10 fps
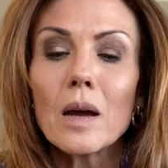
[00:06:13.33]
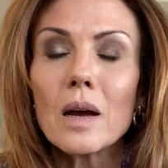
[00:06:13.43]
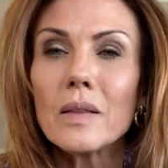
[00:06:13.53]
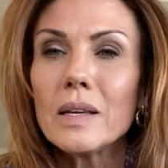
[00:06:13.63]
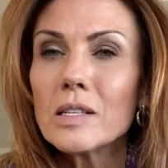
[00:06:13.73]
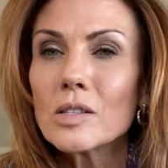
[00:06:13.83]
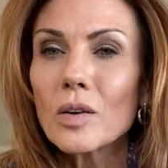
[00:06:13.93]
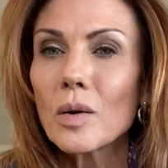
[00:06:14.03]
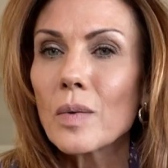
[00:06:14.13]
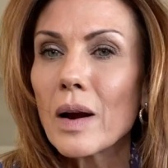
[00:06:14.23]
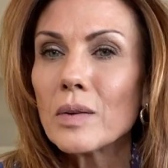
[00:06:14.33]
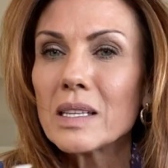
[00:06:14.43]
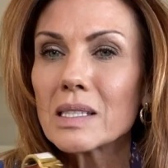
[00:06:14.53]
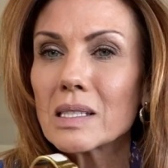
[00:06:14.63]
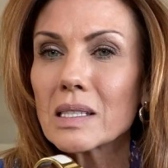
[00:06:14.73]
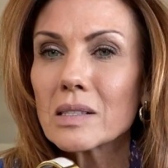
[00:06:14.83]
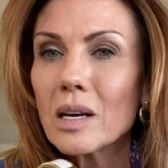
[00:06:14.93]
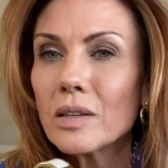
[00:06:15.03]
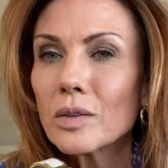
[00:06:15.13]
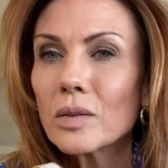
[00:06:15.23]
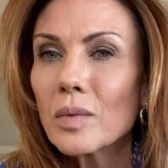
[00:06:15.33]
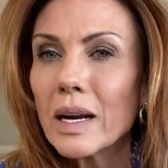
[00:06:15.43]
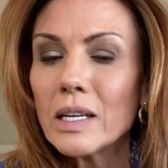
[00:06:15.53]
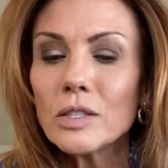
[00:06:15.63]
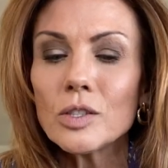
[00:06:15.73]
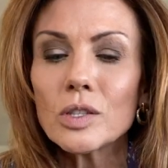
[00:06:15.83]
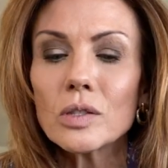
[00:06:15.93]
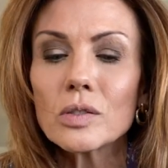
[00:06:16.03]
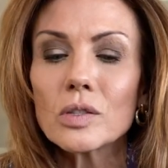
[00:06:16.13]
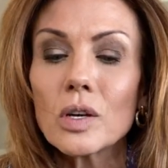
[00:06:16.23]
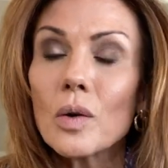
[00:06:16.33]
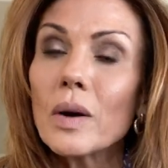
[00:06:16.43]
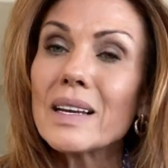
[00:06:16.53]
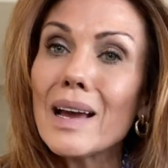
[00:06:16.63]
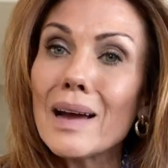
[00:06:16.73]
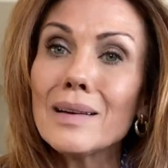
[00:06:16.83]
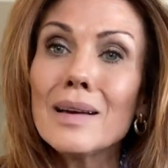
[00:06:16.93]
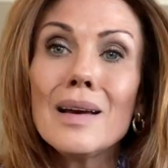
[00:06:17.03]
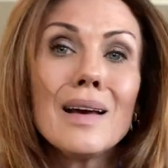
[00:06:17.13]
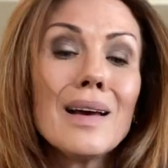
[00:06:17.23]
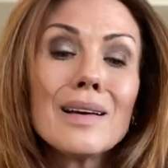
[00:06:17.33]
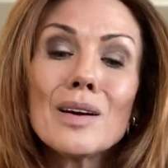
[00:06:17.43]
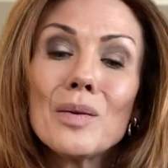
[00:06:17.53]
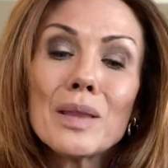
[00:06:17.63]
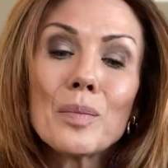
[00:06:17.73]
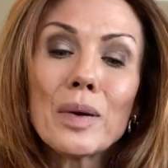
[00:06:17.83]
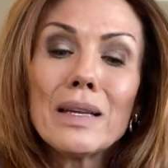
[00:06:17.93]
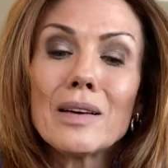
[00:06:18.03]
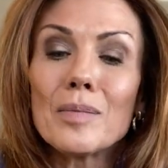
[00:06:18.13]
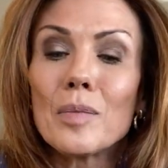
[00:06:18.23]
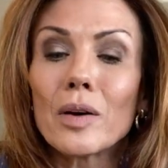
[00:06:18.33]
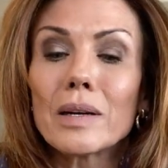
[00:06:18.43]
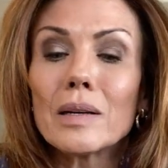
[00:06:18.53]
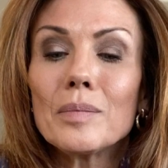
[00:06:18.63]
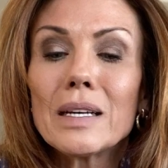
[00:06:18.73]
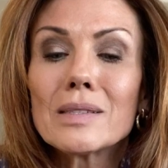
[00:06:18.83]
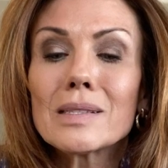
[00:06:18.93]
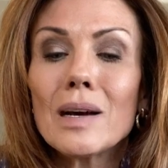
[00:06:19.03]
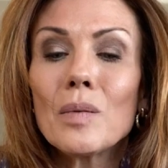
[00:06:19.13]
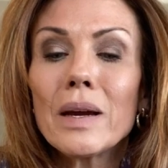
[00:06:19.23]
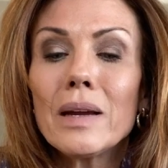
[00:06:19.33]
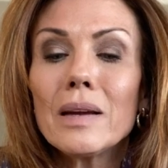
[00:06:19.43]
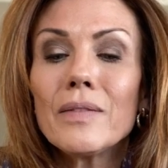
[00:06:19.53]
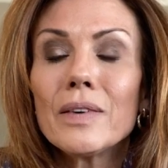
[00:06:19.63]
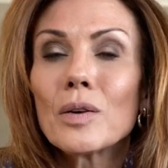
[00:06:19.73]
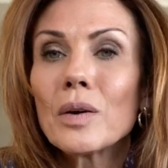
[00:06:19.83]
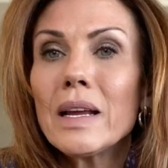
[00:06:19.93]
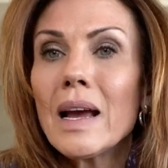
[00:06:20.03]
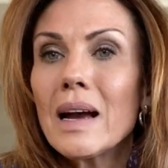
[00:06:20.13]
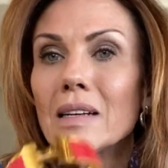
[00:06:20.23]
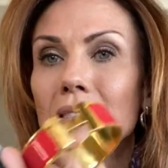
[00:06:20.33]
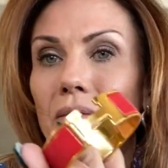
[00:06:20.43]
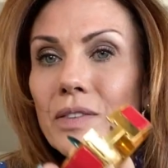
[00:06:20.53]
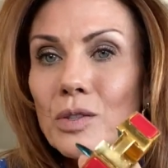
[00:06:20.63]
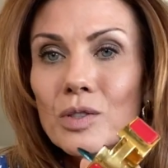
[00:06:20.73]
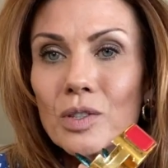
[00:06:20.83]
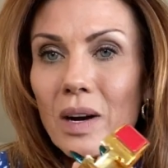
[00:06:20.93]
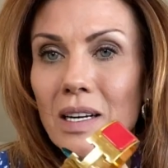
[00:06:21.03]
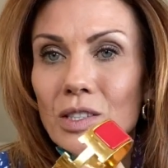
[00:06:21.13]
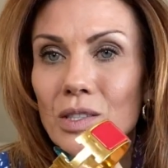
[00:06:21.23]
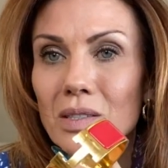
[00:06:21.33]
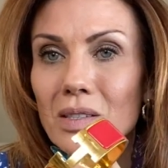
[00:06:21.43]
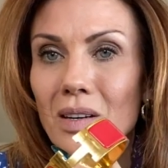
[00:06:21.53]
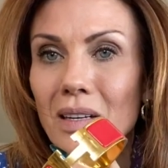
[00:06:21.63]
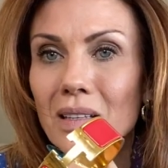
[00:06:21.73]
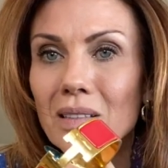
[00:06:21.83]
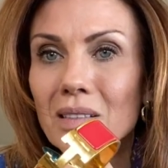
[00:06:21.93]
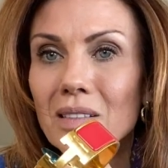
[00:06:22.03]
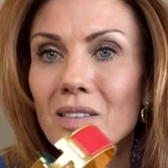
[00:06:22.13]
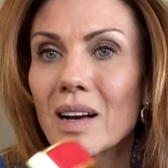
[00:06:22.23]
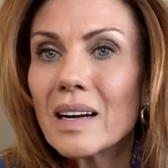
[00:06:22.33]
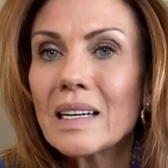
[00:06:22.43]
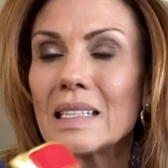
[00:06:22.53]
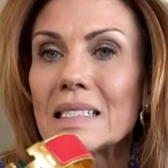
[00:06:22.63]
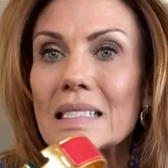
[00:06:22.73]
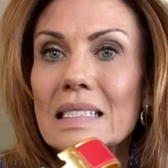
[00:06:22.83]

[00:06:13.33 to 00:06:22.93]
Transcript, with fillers: And these are around in the 600 range. So again, go on the pre-love market because that way, if it already has a few scratches on it, you're not going to